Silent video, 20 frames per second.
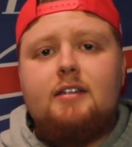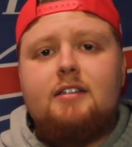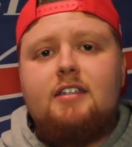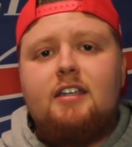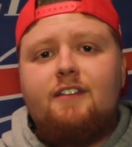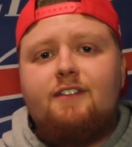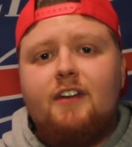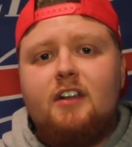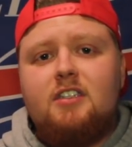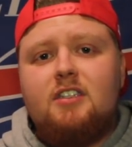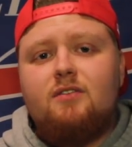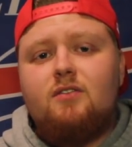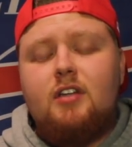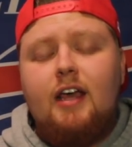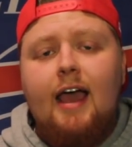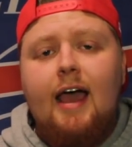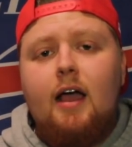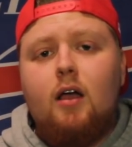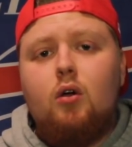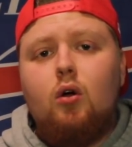defensive
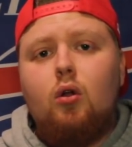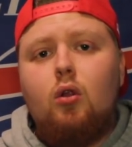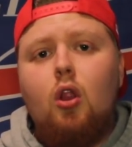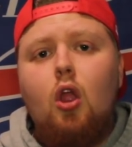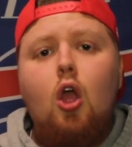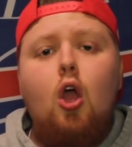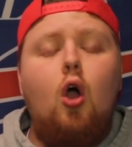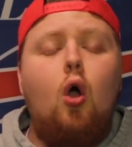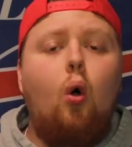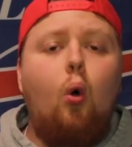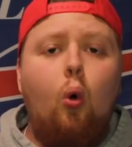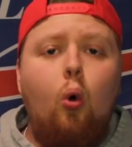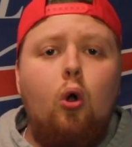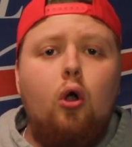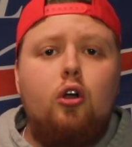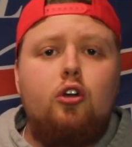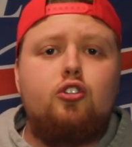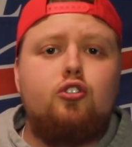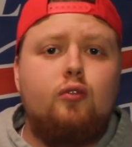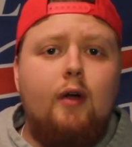tackle
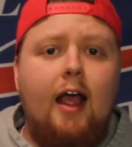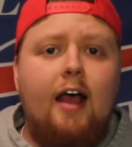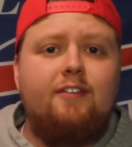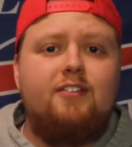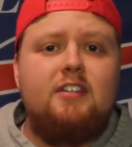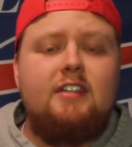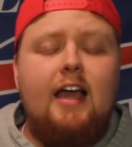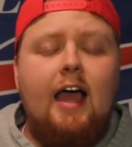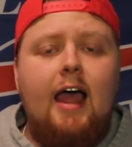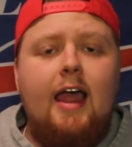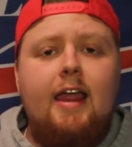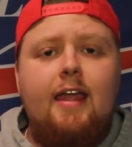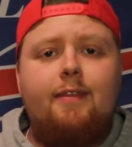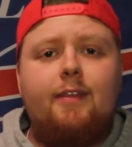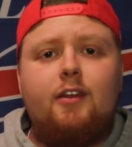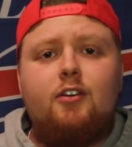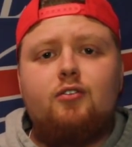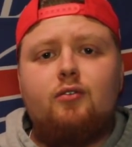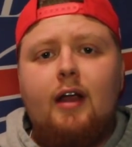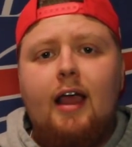or draft a guy in
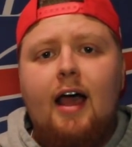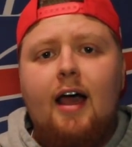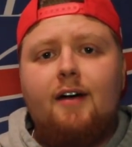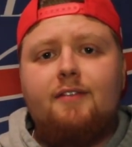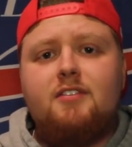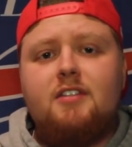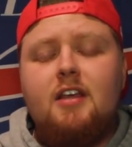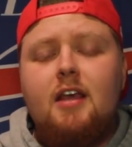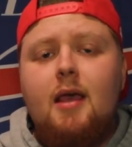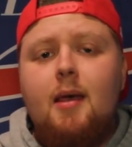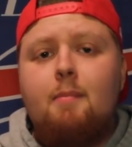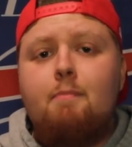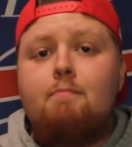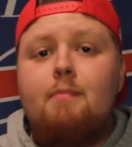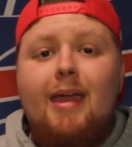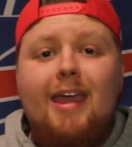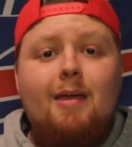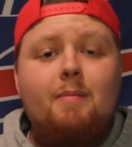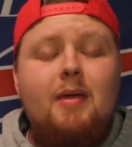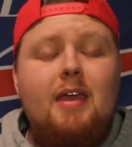the draft.
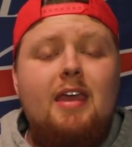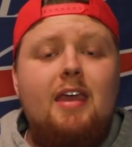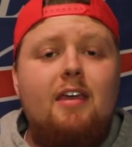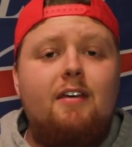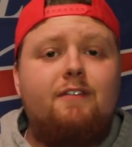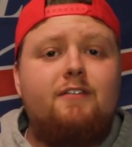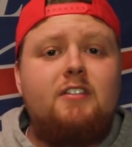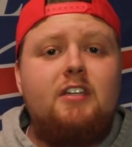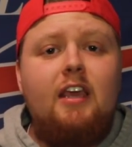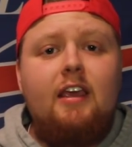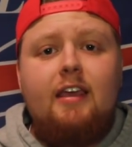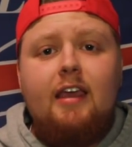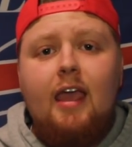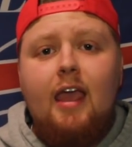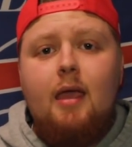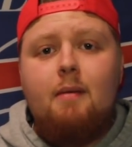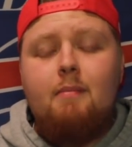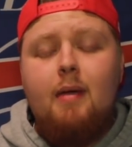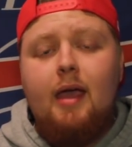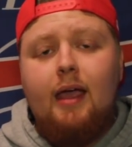Maybe if
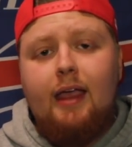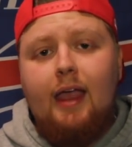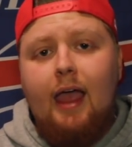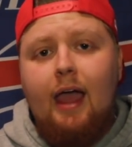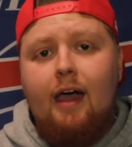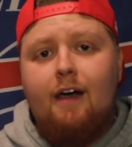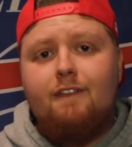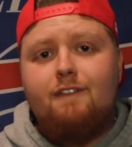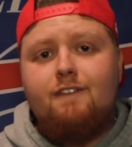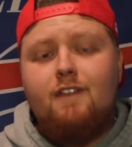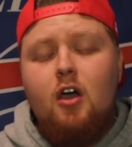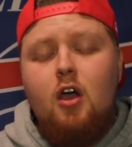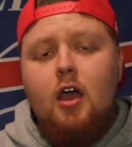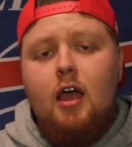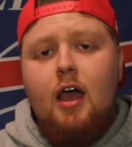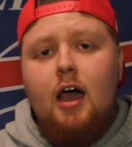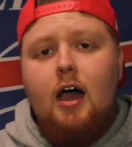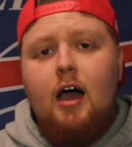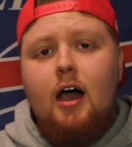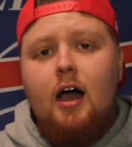DK Metcalf
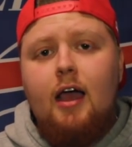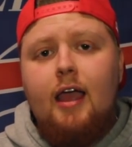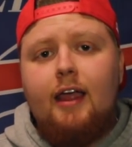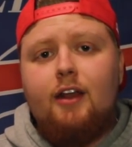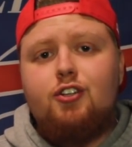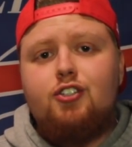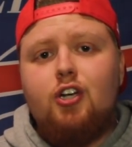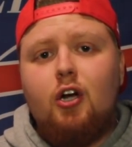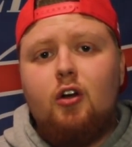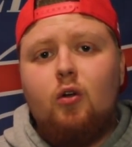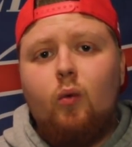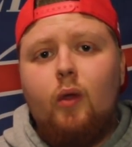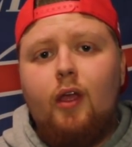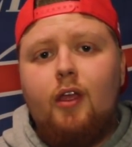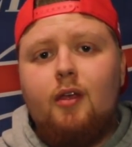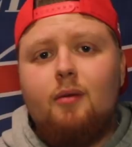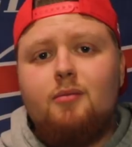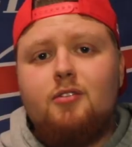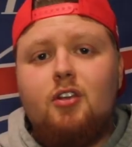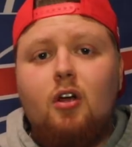and Jonah
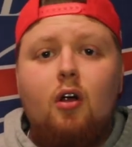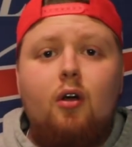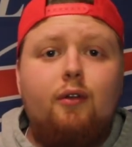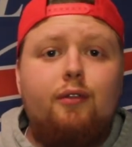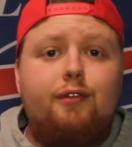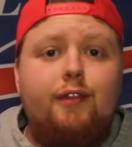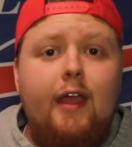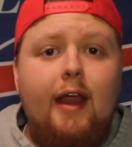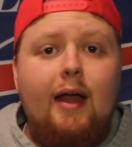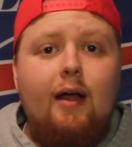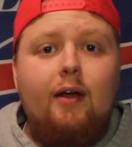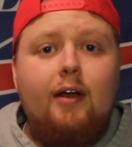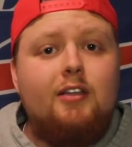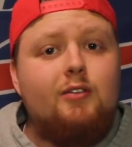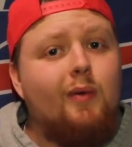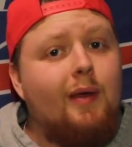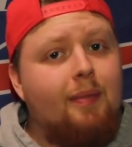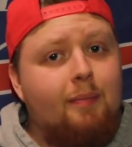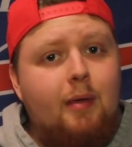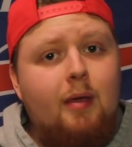Williams aren't there,
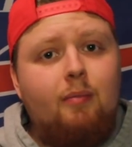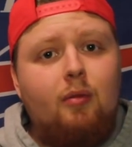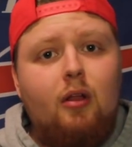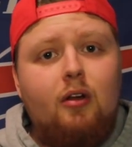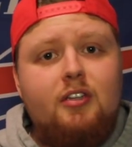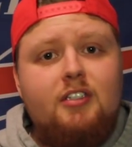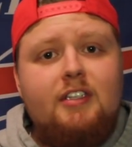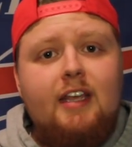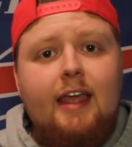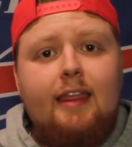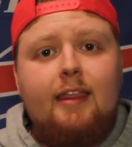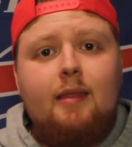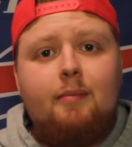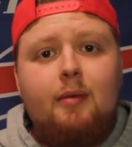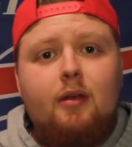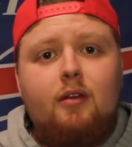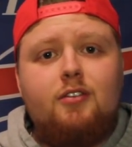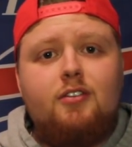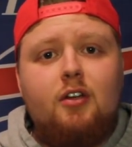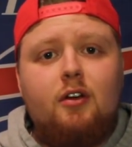is what people are saying the
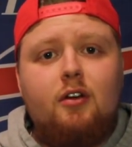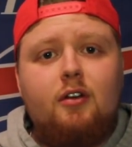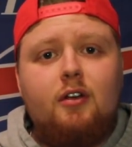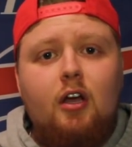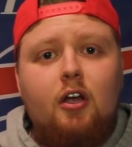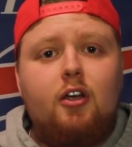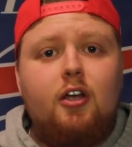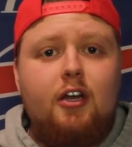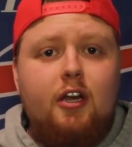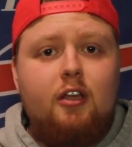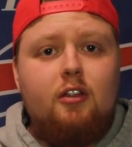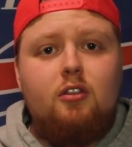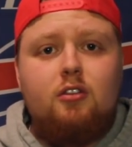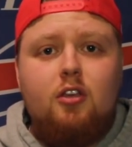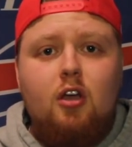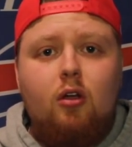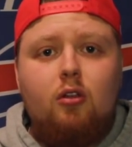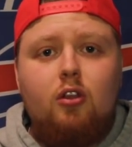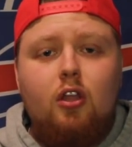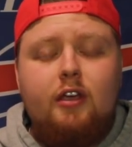Bills are gonna
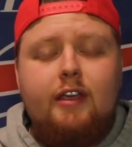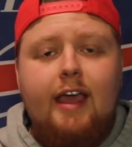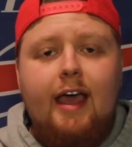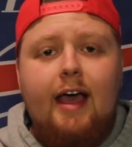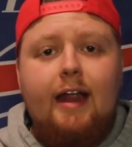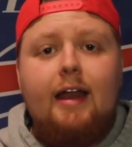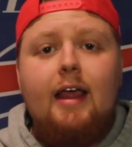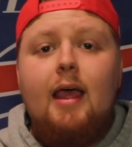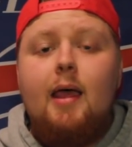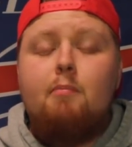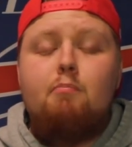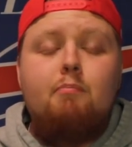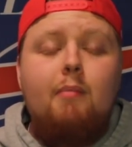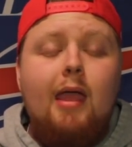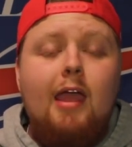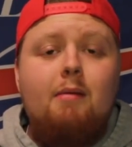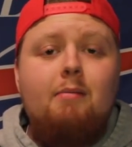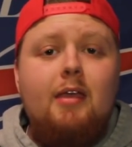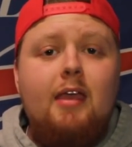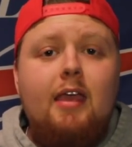go look at.
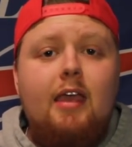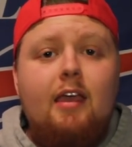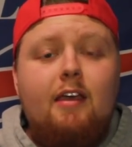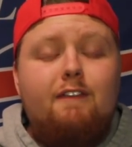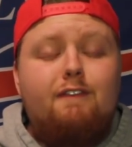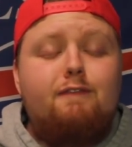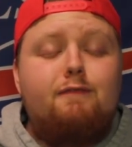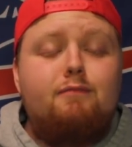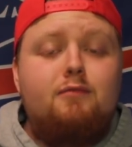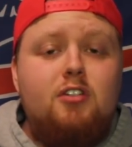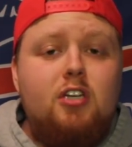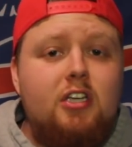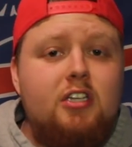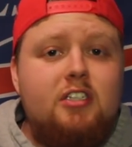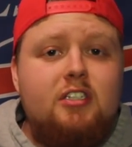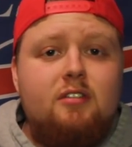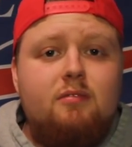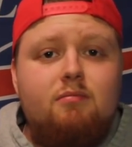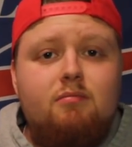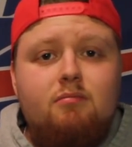Maybe if
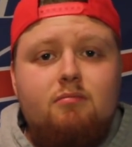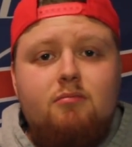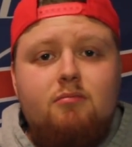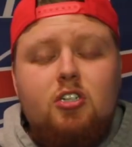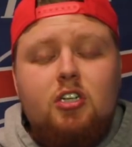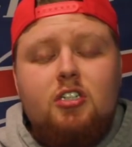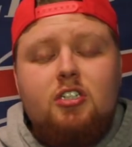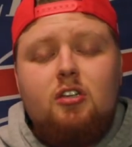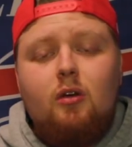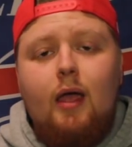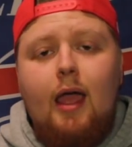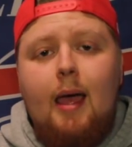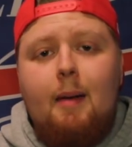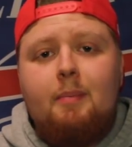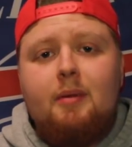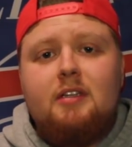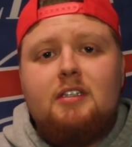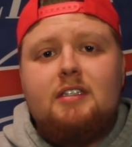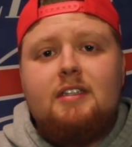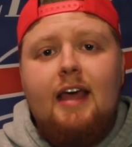just so
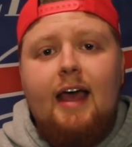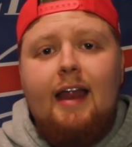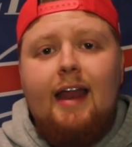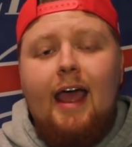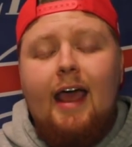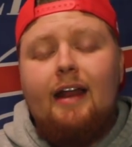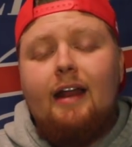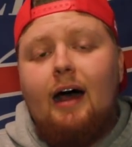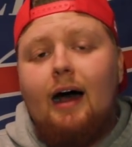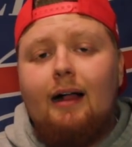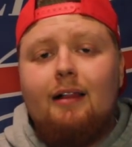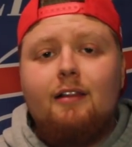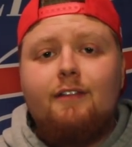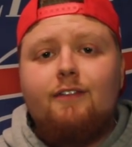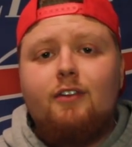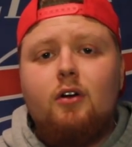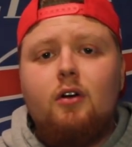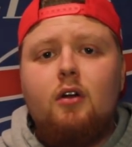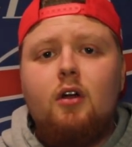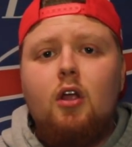happens that Ed
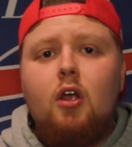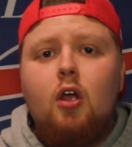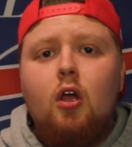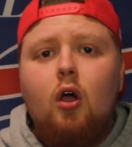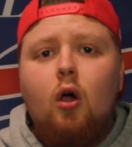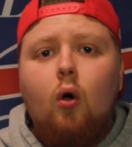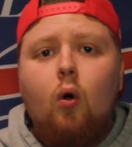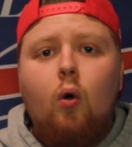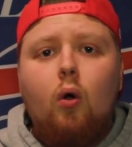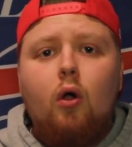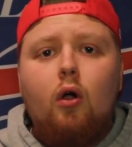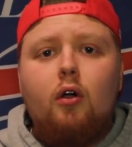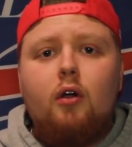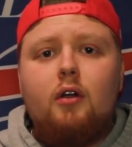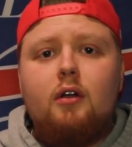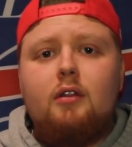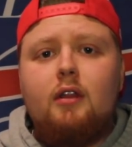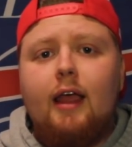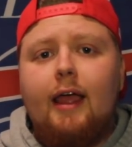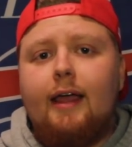Oliver
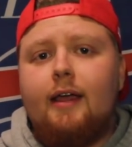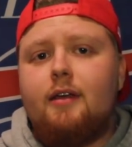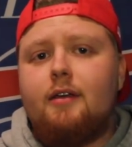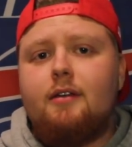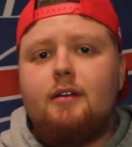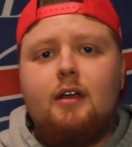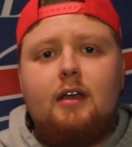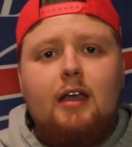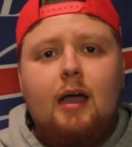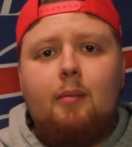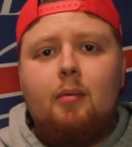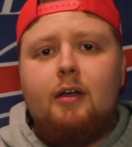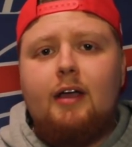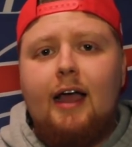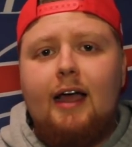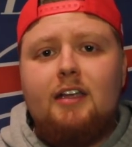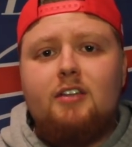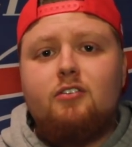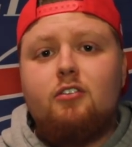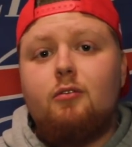or like a couple
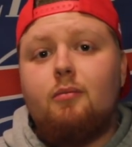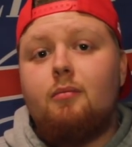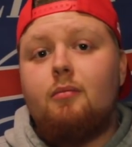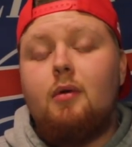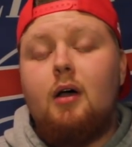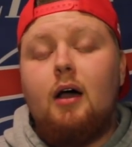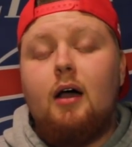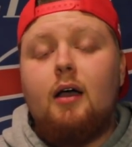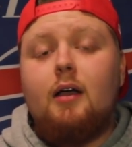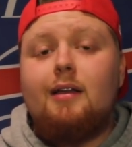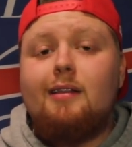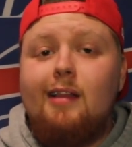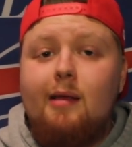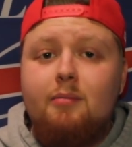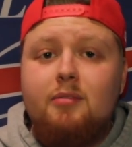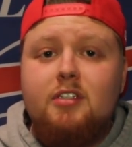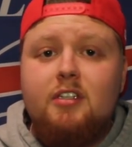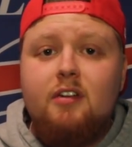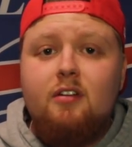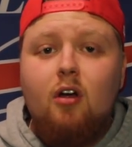guys from
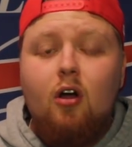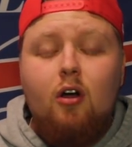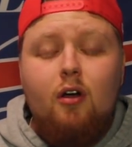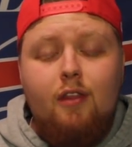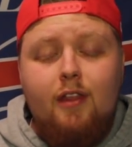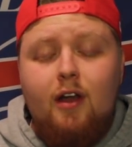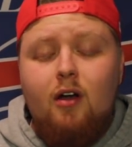Clemson are